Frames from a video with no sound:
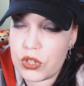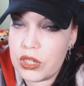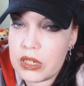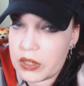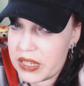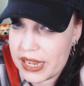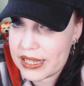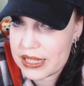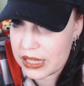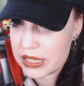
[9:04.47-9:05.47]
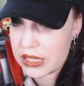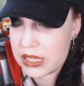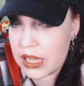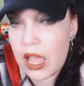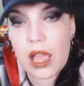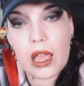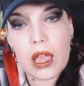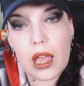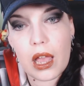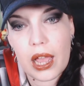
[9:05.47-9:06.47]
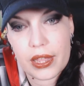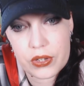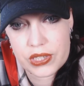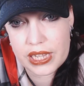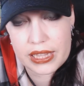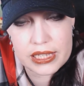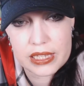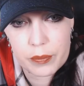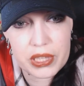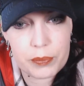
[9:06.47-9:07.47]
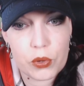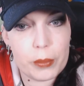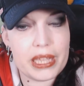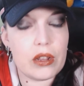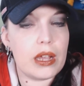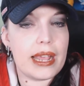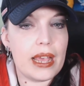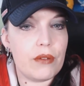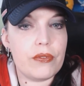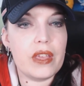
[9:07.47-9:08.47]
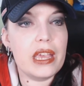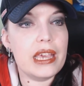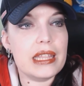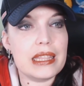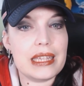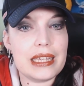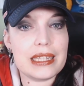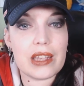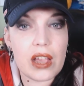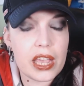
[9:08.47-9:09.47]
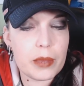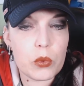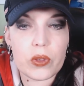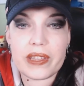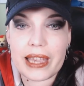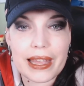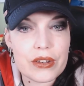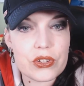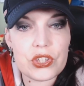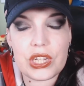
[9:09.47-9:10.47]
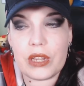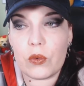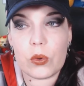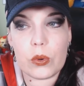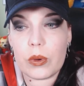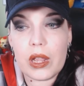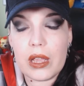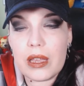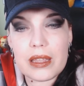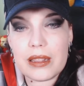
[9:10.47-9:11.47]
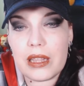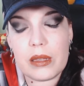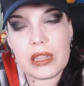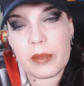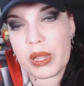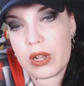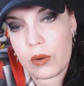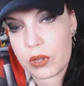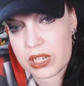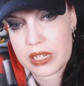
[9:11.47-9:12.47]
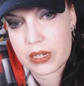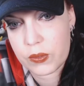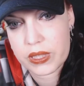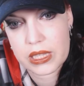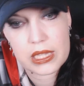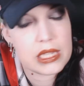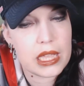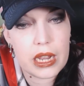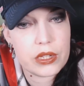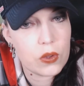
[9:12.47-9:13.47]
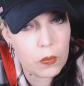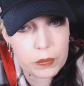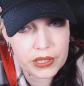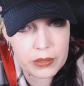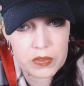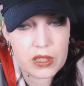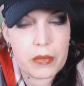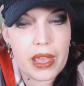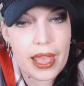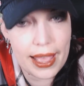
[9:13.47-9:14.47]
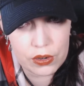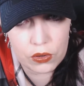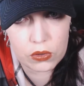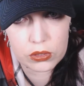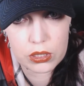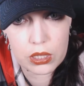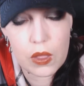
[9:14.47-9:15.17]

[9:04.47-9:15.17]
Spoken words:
You could contest this. I understand that some people may not have the time or the energy, or they might not want to deal with this, and I don't blame them at all.